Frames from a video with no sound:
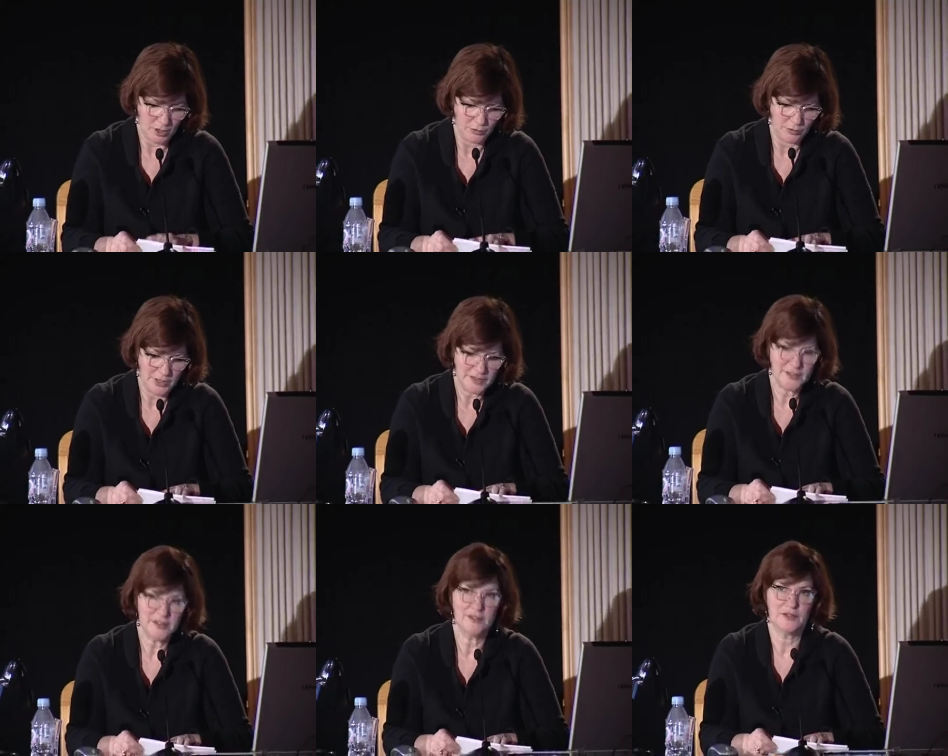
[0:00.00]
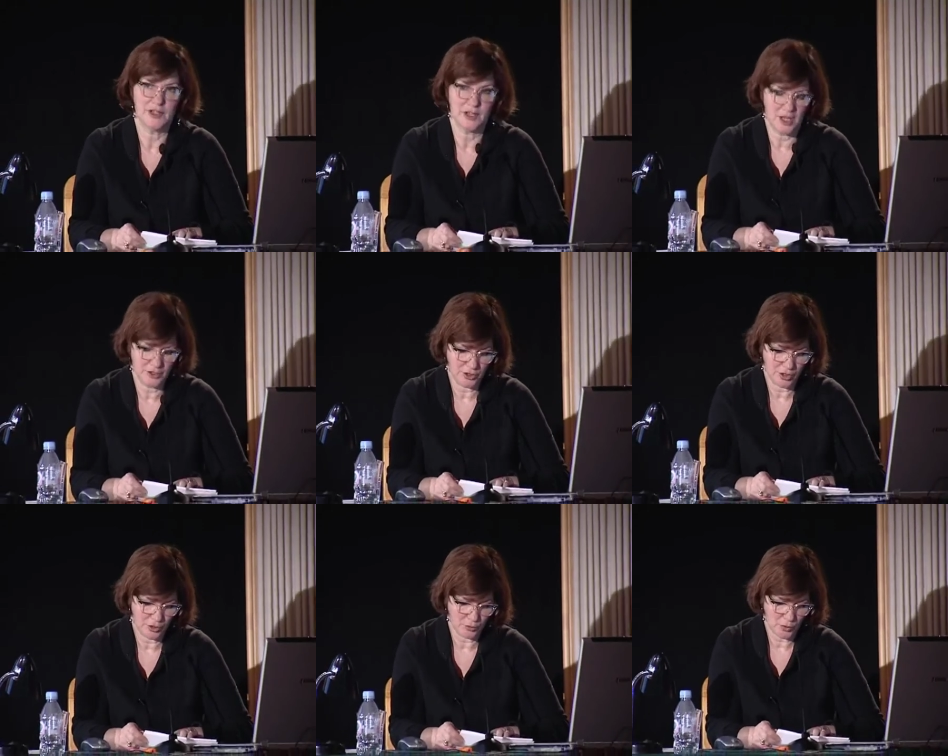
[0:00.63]
Relatively
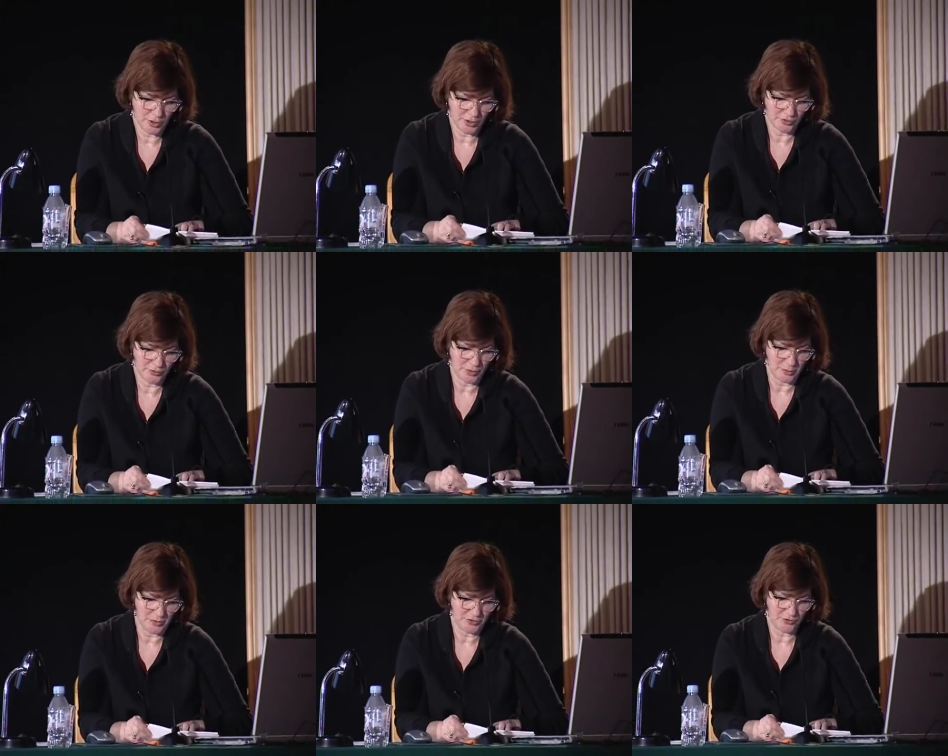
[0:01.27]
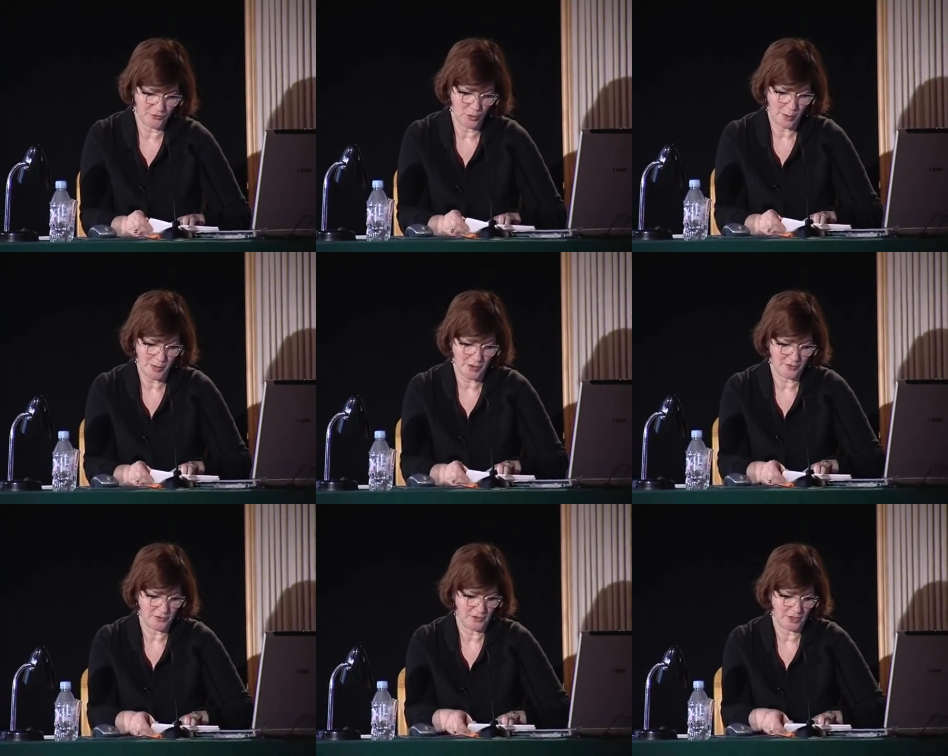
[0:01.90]
unknown works from this
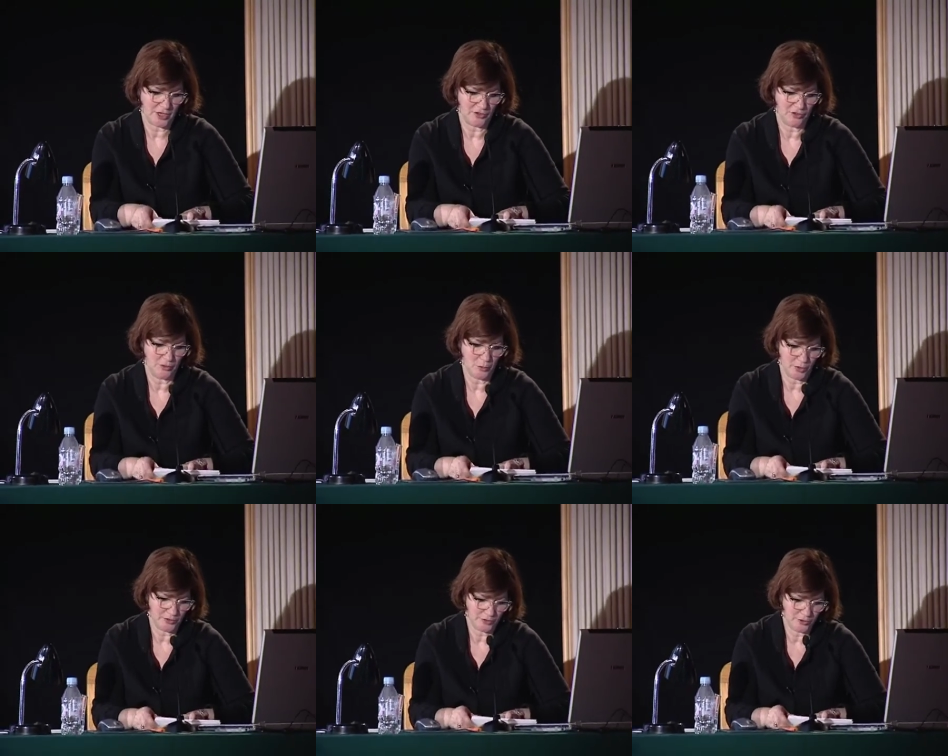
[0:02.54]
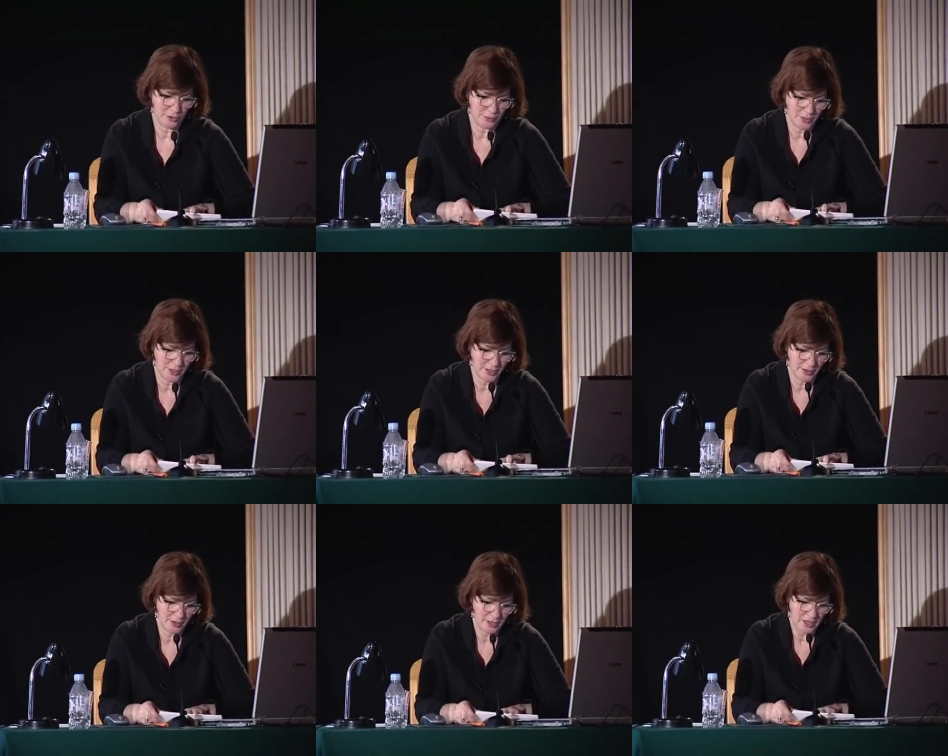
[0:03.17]
formative stage in Moore's
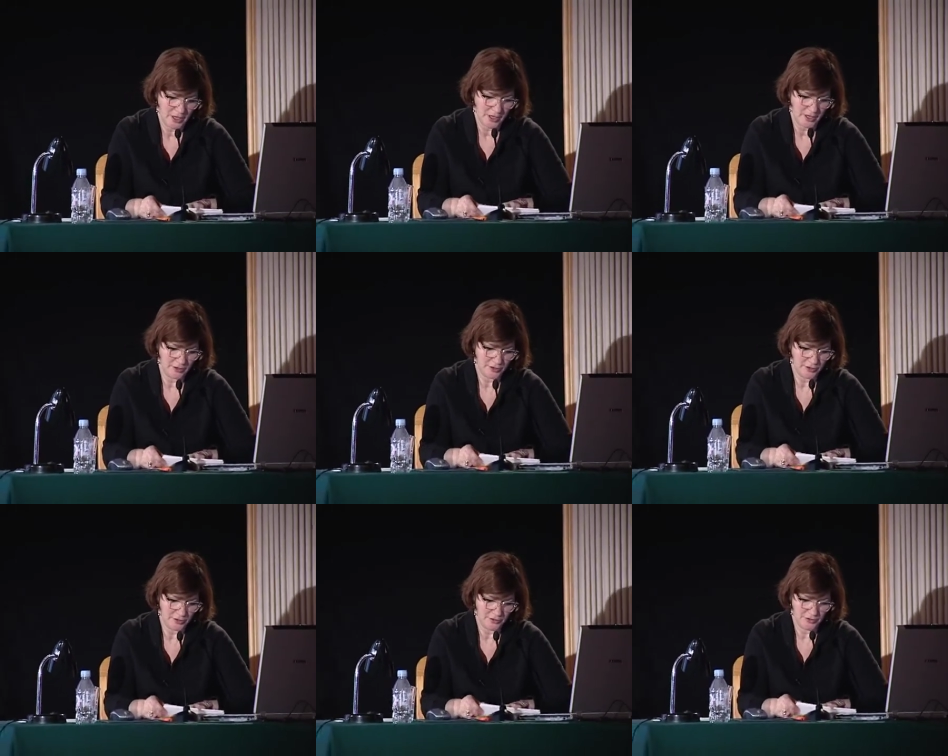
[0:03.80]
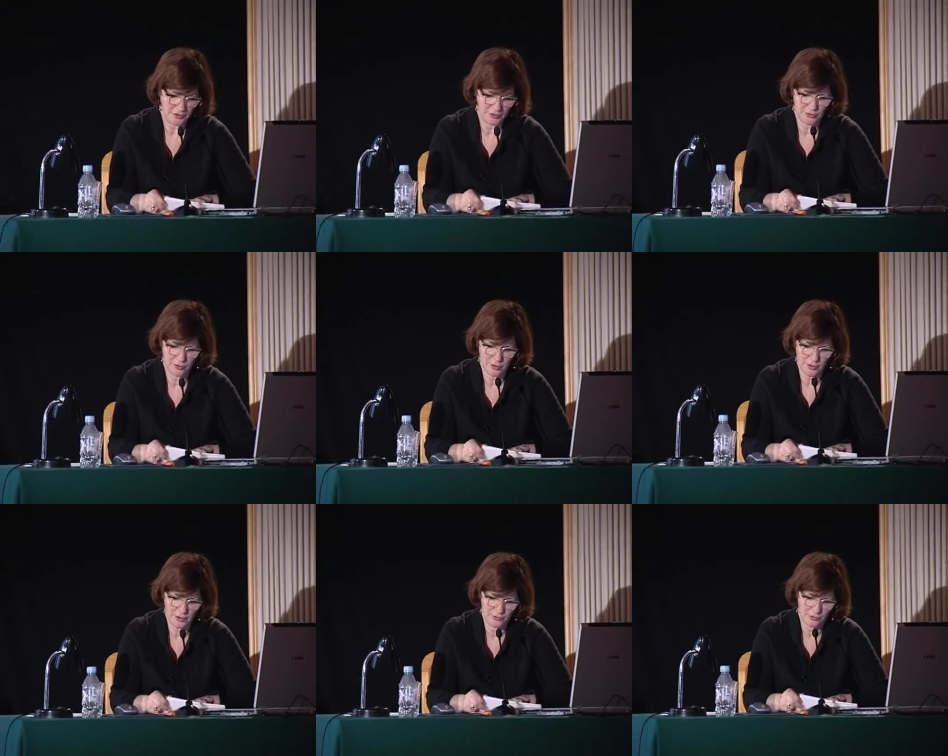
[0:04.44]
career include this
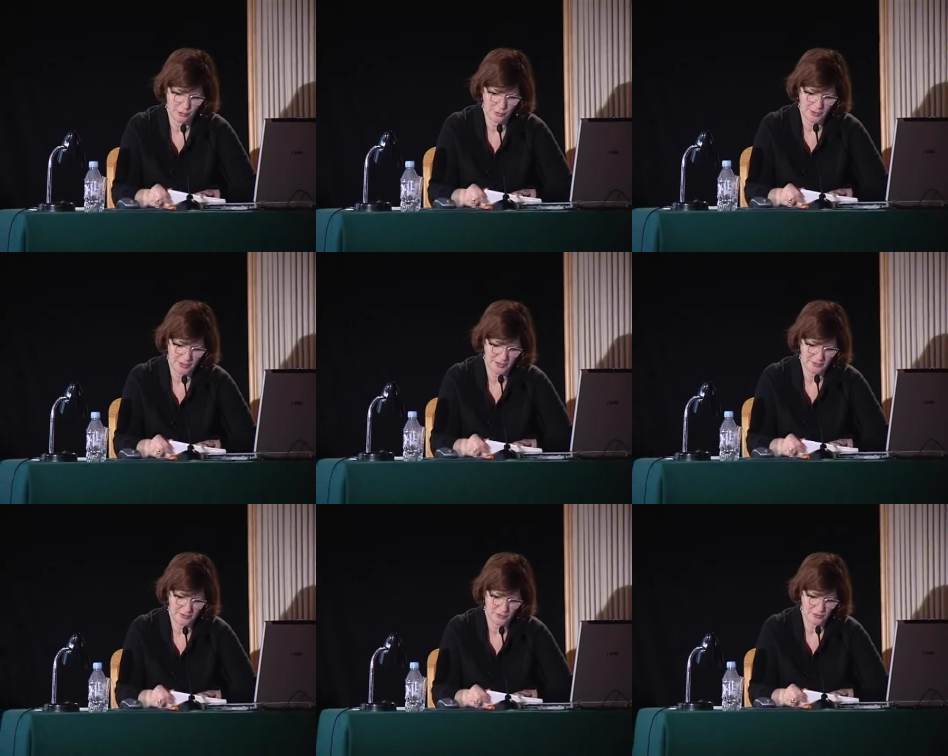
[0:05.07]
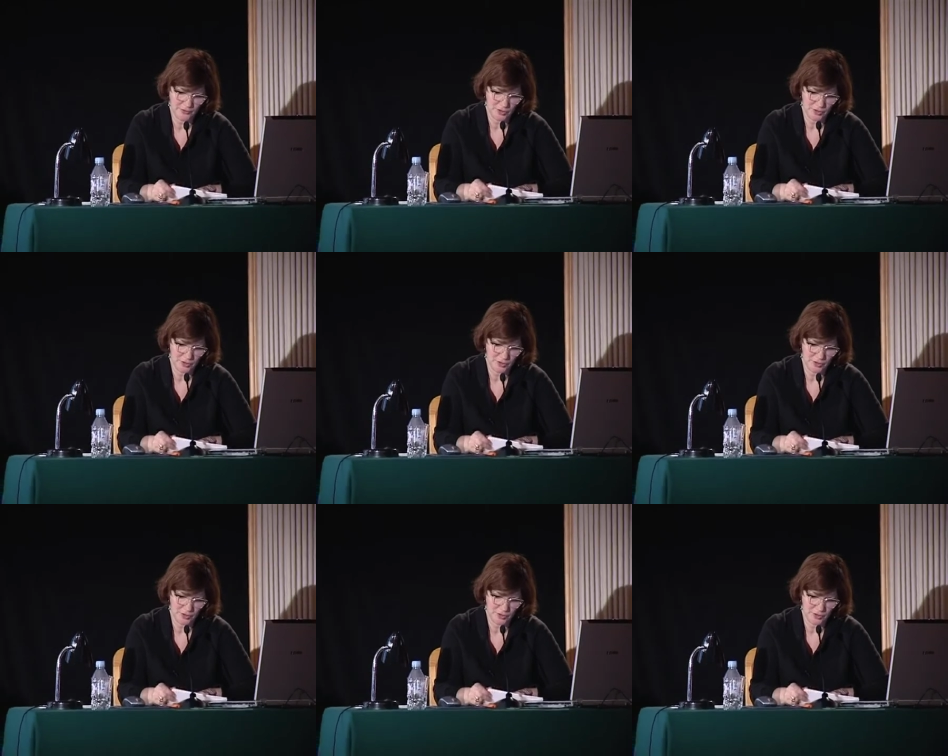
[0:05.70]
drawing for reliefs of